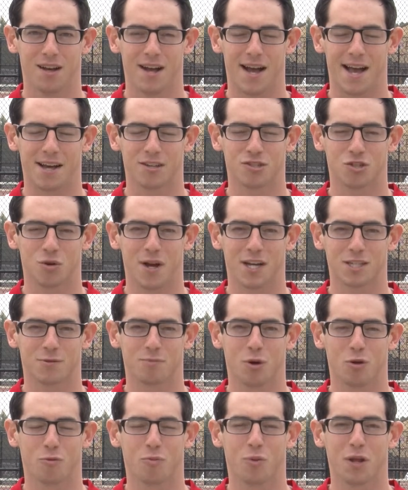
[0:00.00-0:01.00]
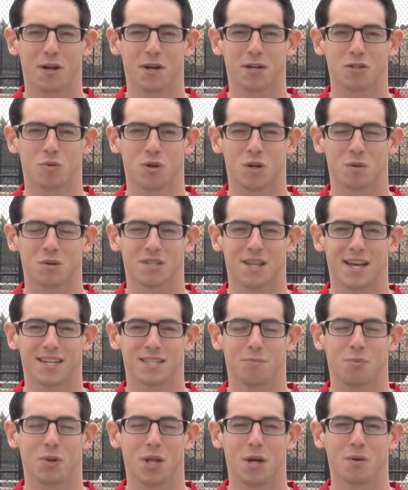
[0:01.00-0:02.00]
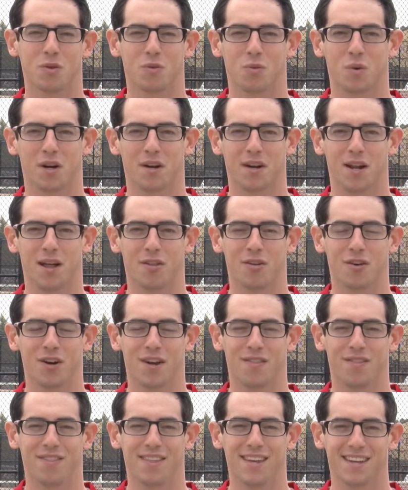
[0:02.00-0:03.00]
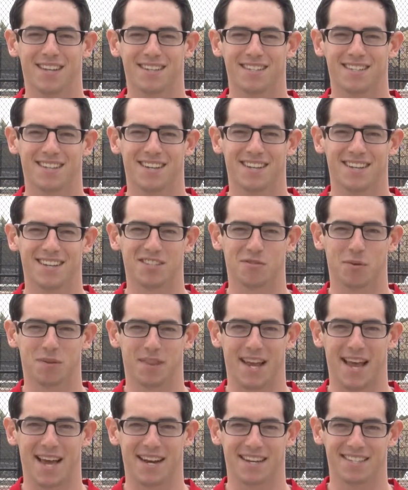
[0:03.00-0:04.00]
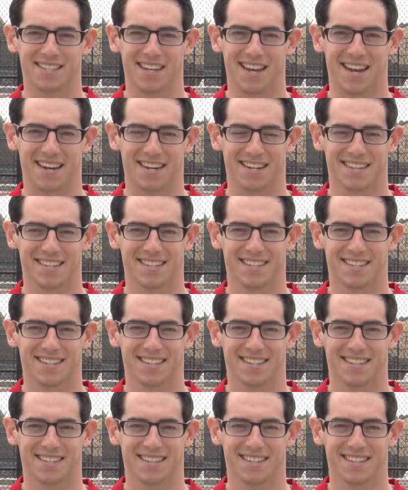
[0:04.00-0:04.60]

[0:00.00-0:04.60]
I also asked both players what it was like to play with one another, and this is what they had to say.